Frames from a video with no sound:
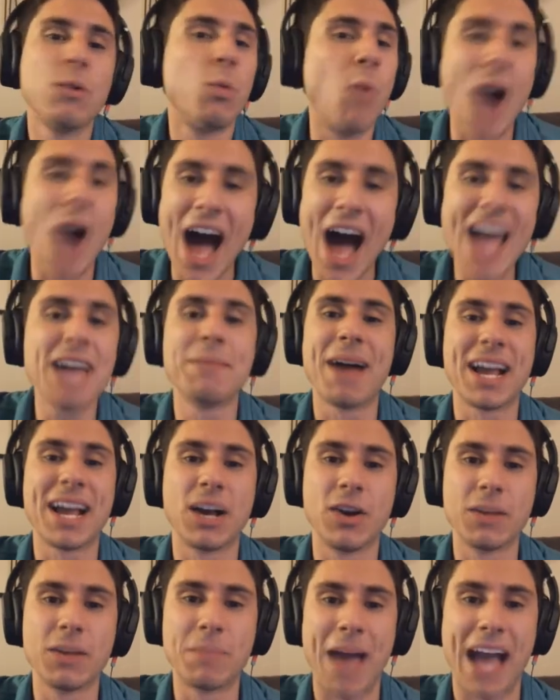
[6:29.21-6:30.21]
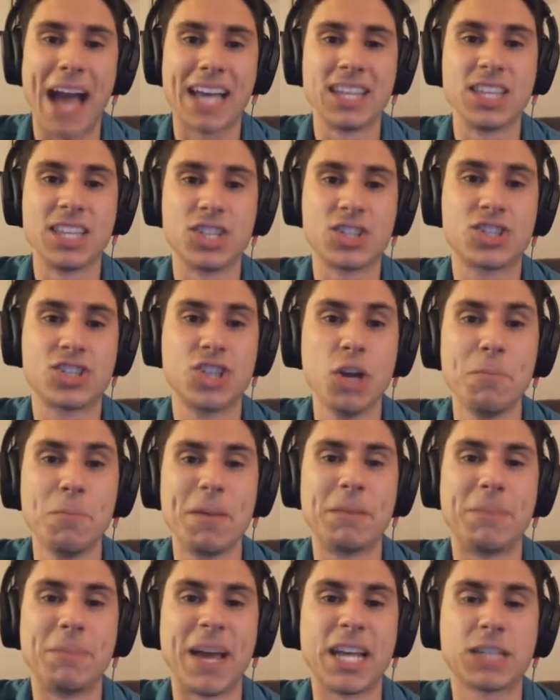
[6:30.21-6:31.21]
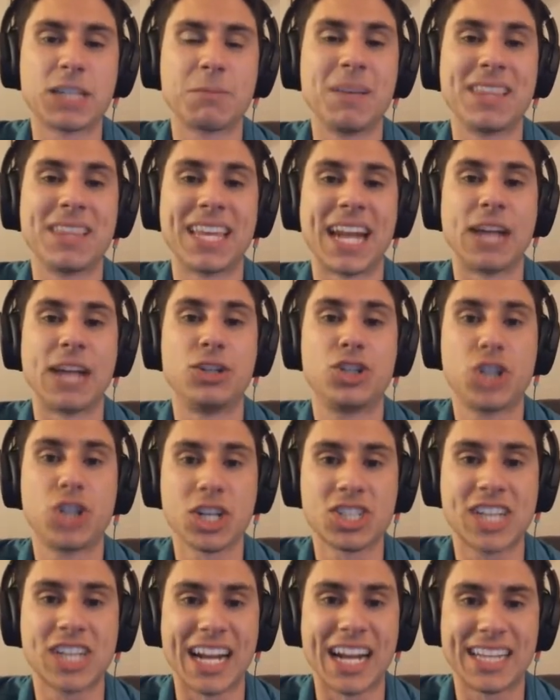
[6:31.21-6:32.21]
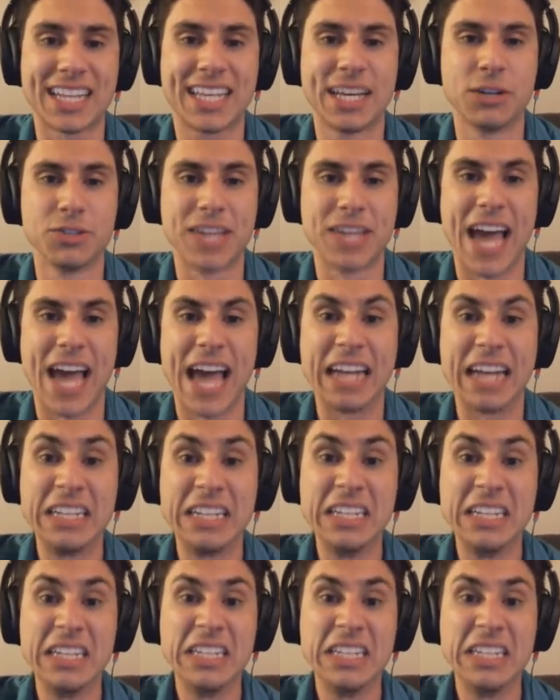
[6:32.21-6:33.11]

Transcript: why am I going back in the stupid basement that I just got killed at?